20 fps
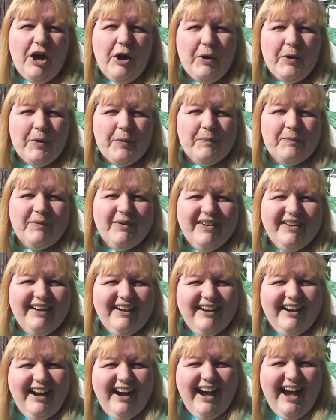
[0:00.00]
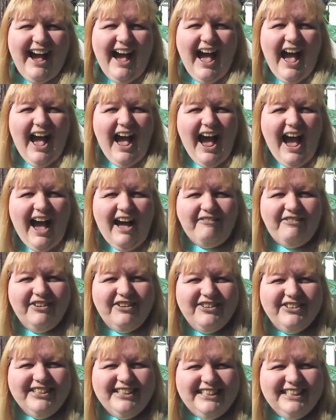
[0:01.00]
home. Have a
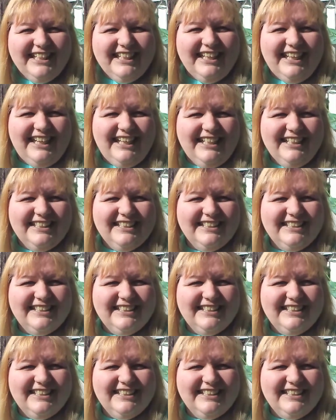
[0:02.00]
good night.